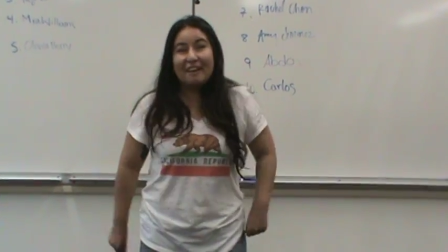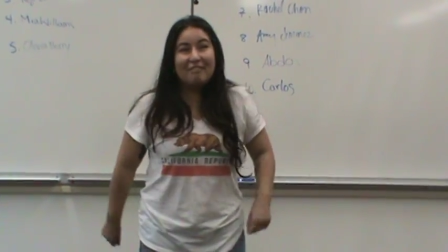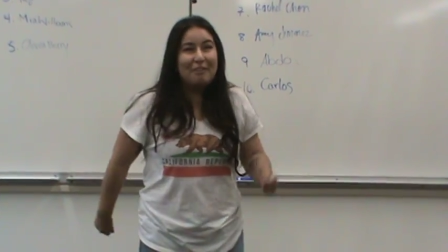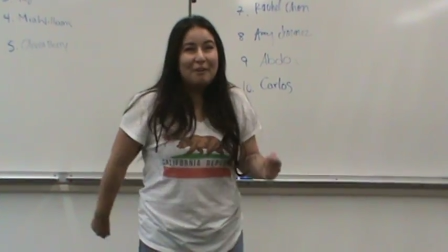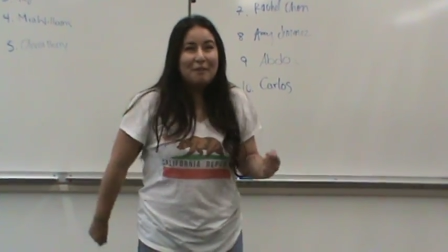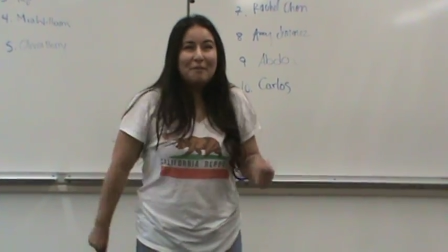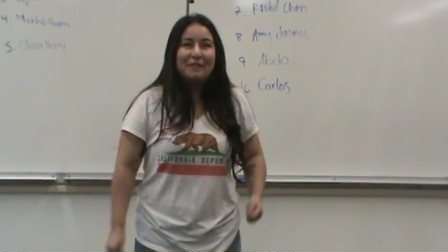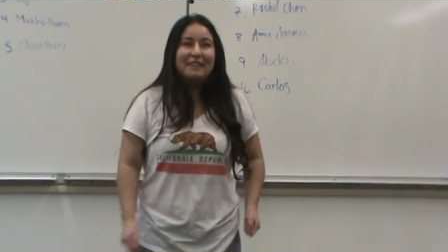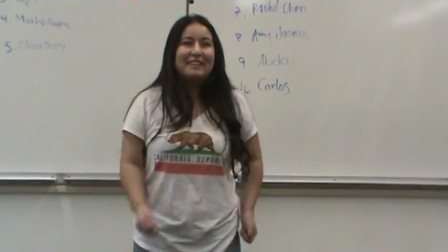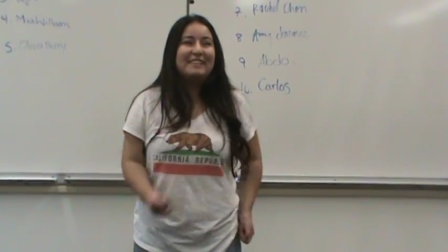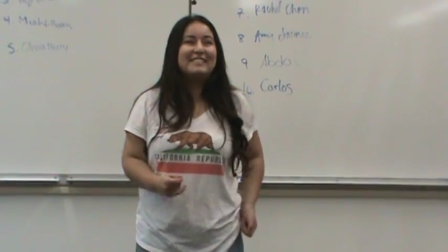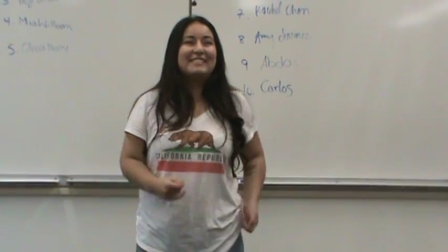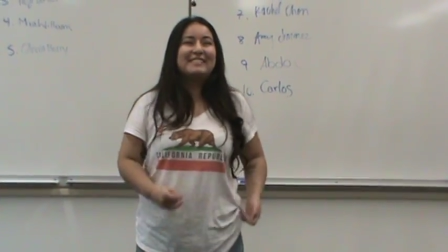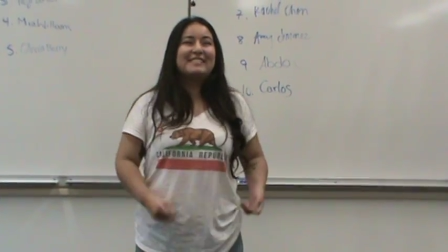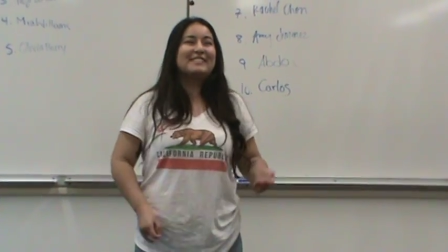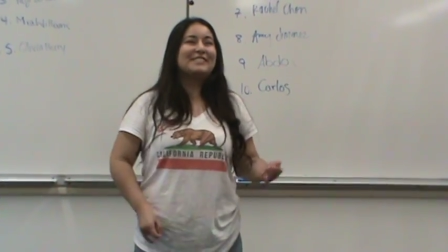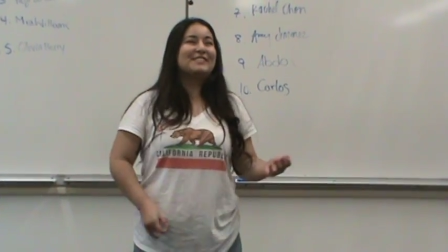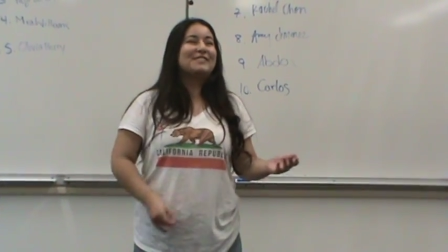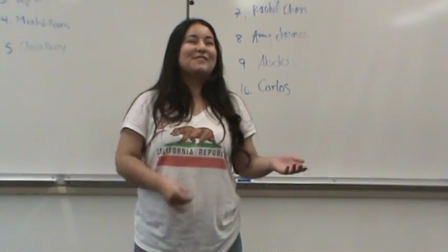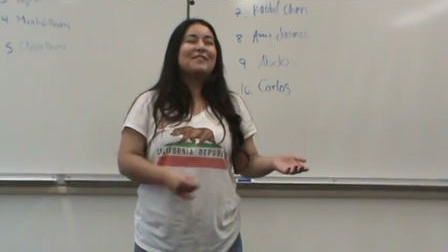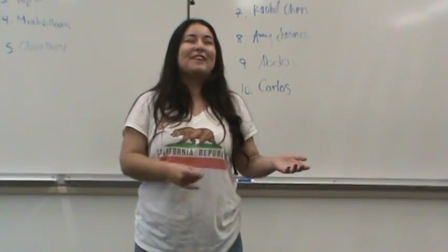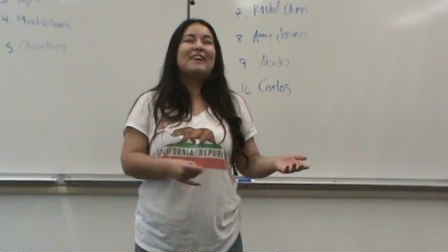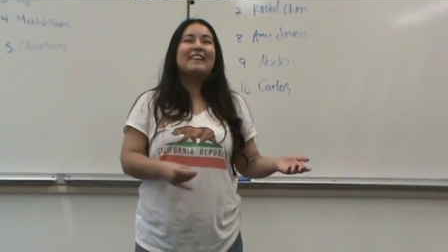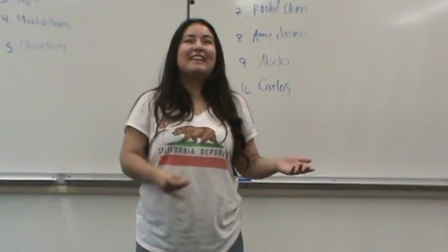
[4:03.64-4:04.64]
everybody's
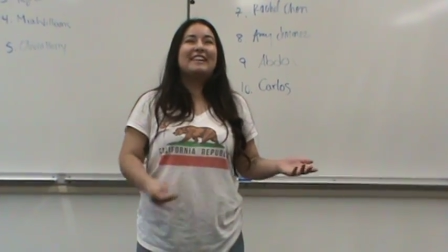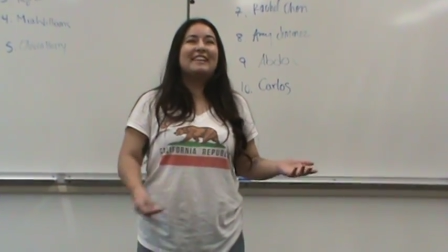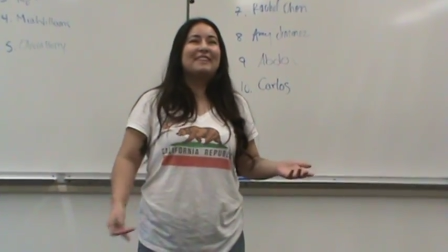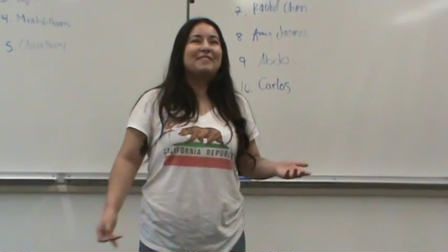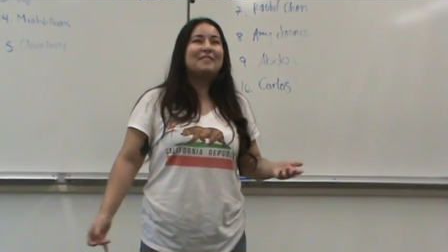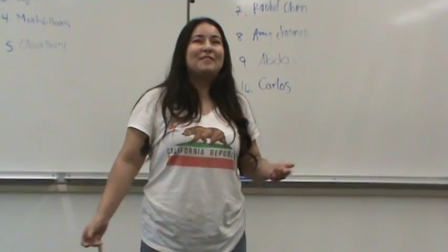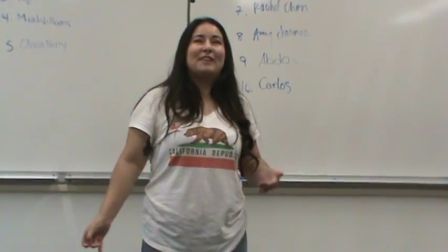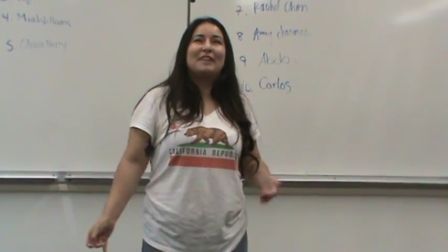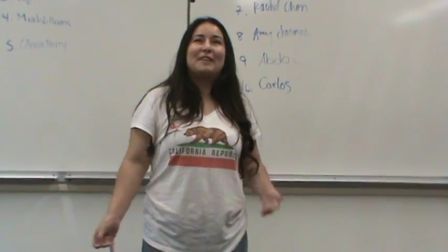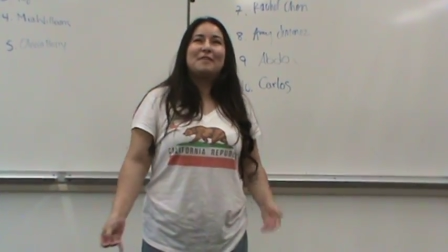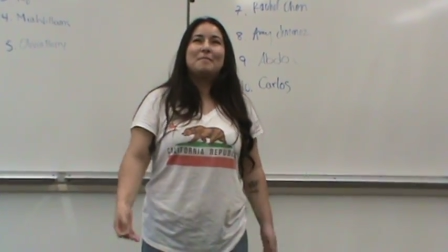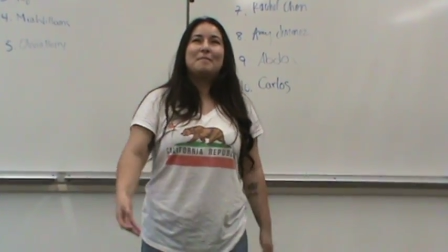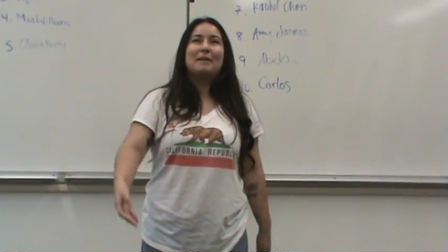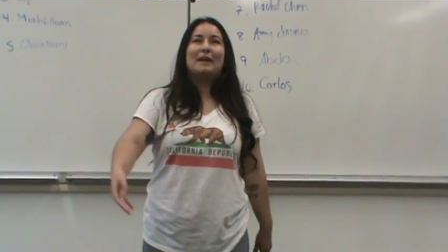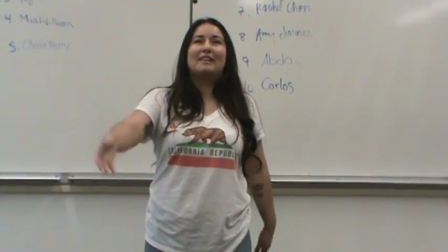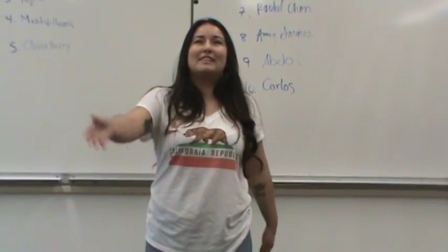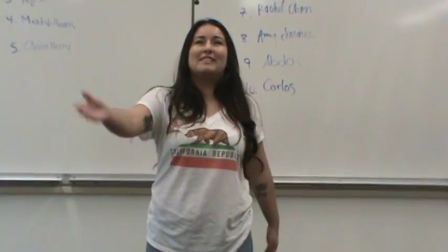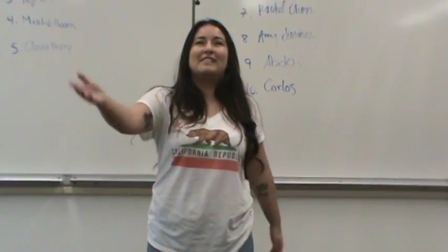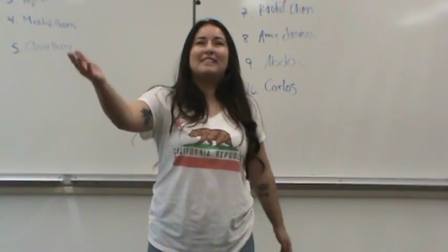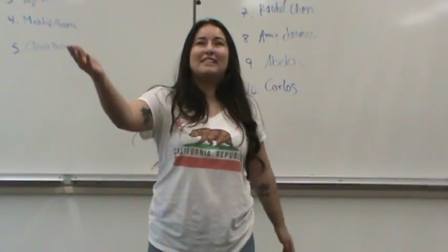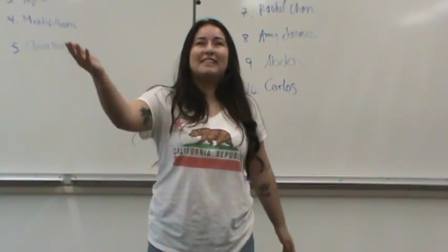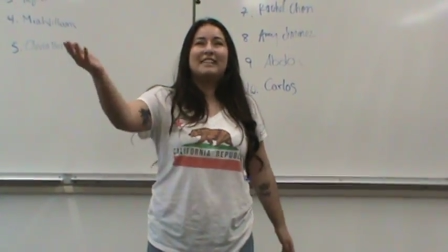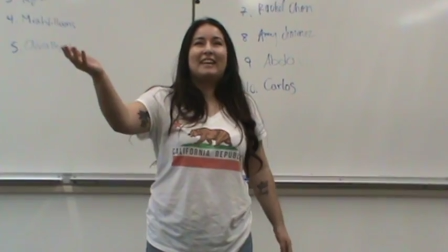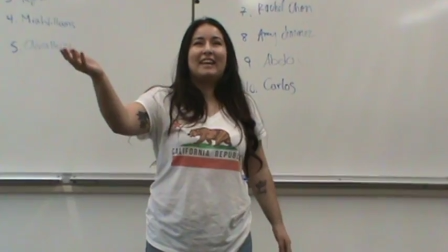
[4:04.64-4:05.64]
just running and running back
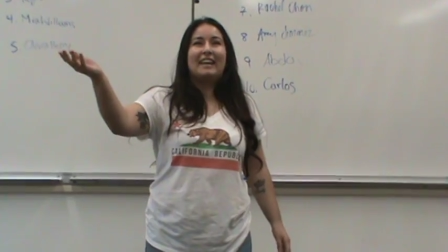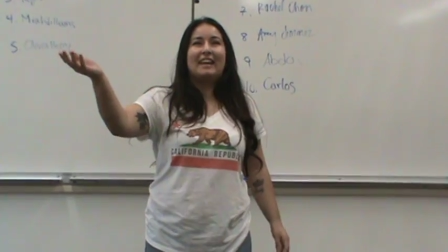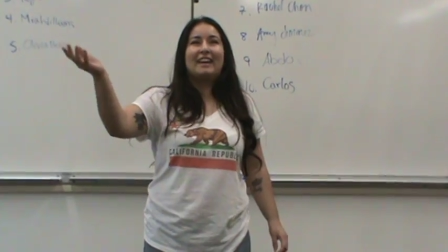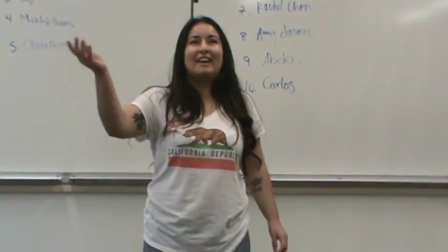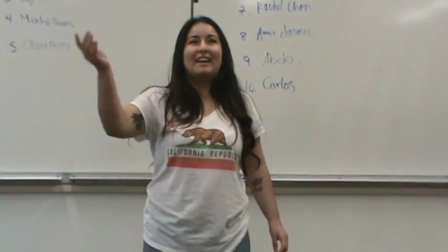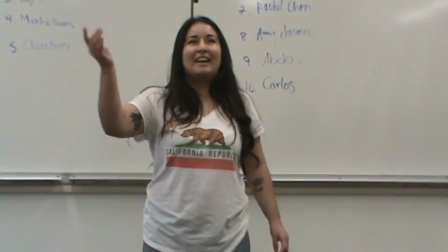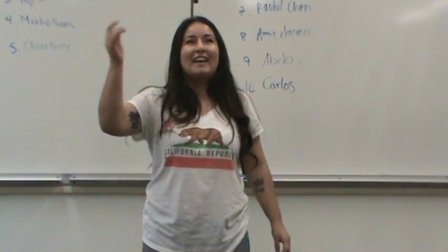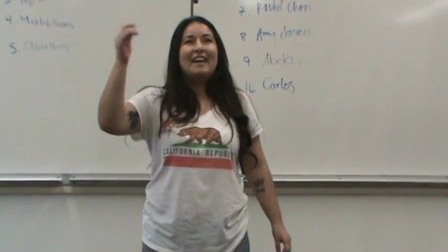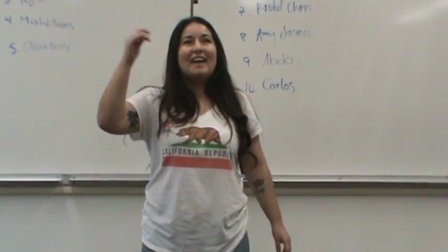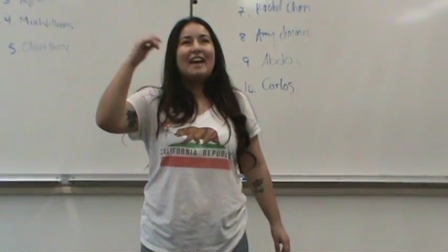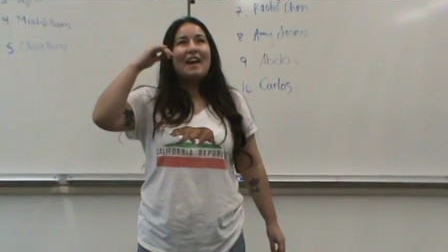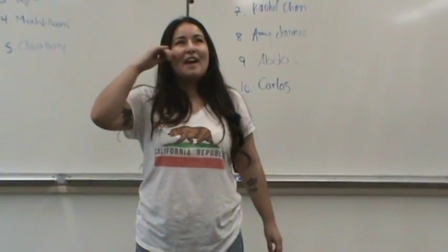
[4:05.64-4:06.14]
to the gate.